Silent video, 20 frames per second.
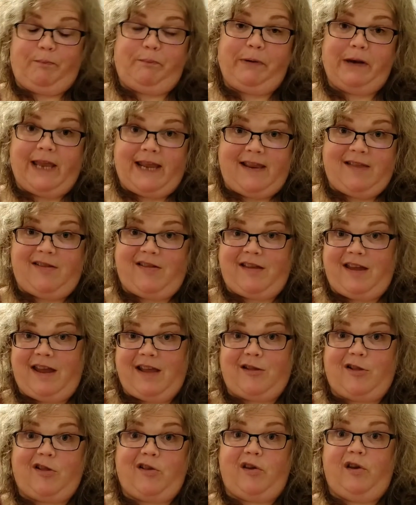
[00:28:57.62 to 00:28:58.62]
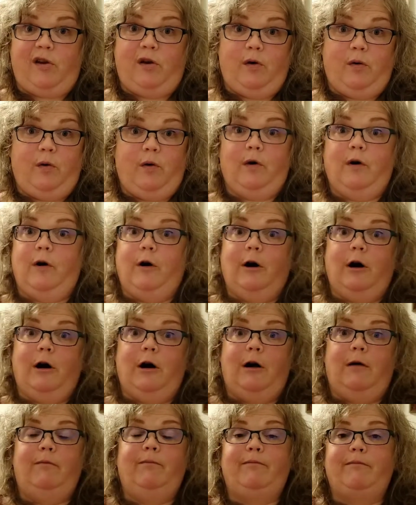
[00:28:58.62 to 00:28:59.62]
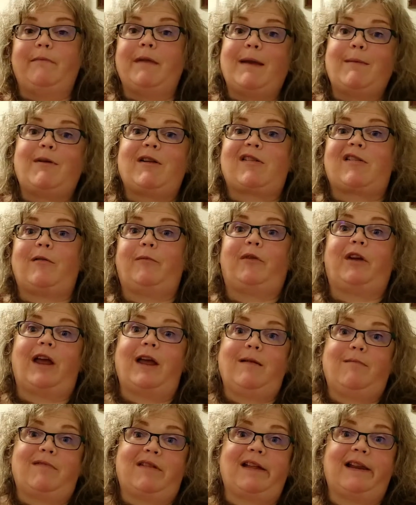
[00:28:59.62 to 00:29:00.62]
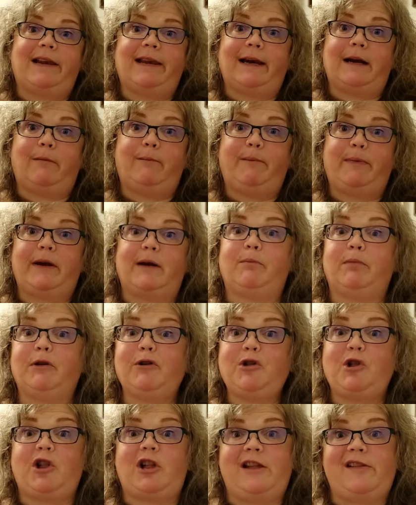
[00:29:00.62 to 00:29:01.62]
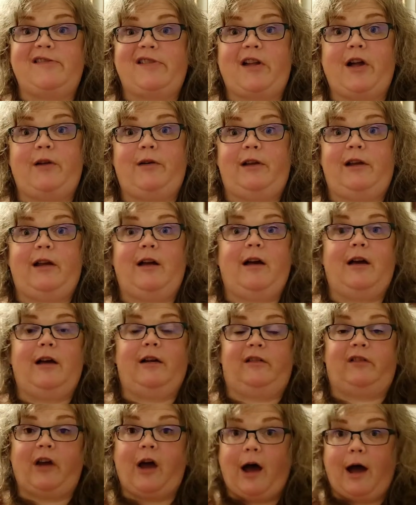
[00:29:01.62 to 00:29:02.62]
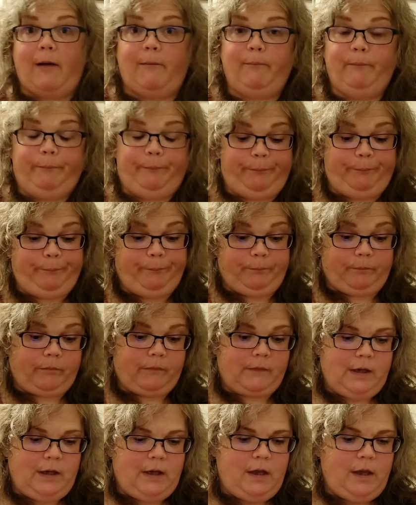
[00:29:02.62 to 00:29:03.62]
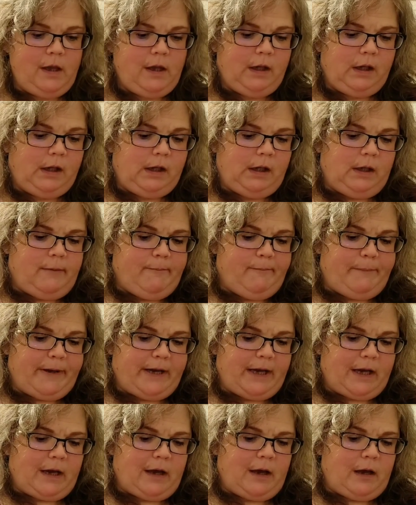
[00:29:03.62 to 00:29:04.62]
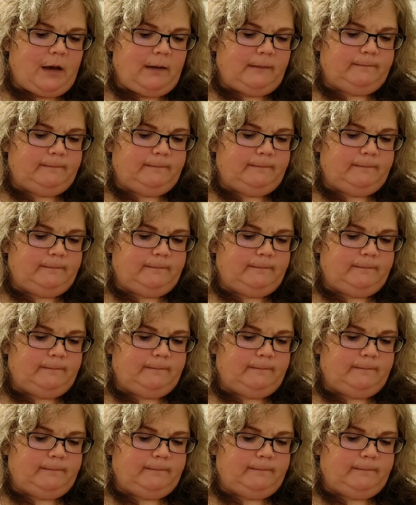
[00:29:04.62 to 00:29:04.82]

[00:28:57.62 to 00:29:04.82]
plain steaks too, or maybe sometimes a little bit of blue cheese on top. But